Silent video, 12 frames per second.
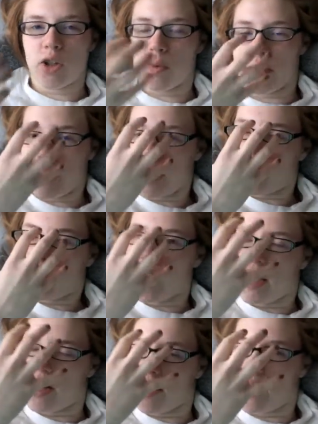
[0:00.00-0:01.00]
so it was like
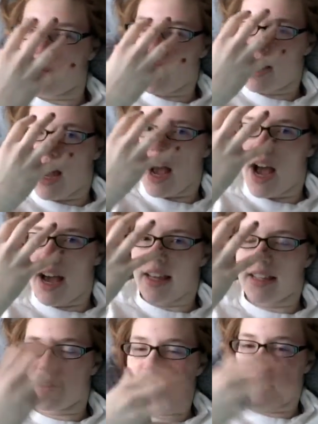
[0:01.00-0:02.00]
right here on my
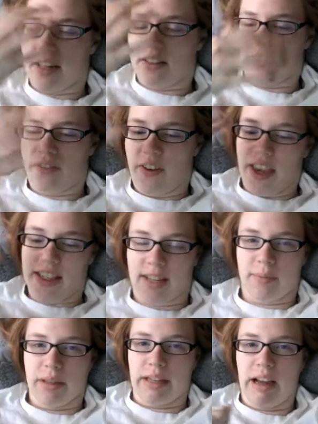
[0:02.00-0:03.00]
eyes and my face,
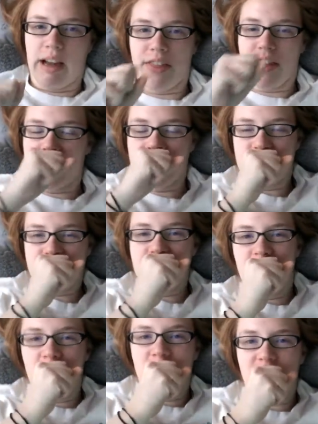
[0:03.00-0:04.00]
and I'm like, oh, they can
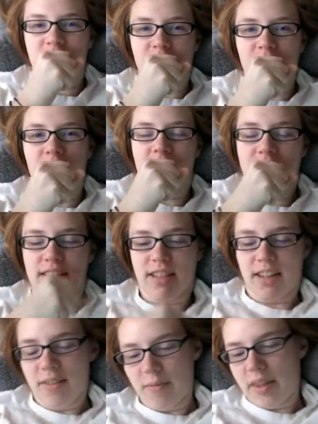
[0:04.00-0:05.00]
see all my
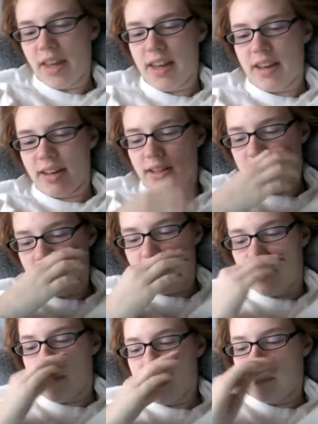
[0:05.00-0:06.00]
flaws. And I just
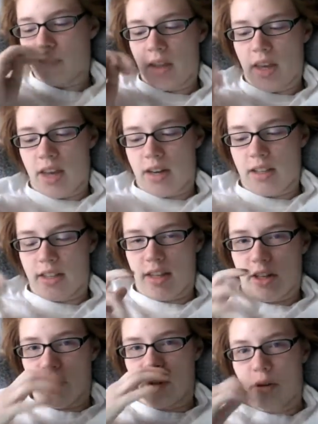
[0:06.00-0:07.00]
woke up, and it's
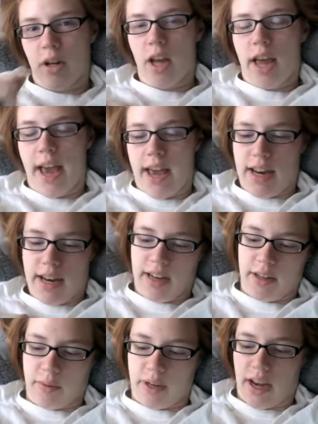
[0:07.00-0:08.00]
like noon. And
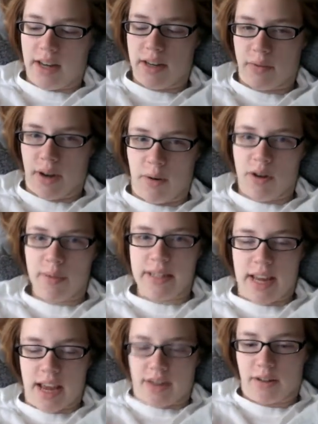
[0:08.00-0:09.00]
anyway, I didn't. I woke up
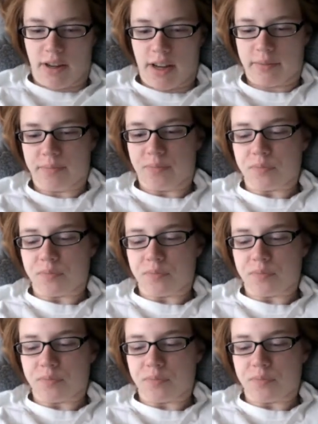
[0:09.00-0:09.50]
at ten. Okay,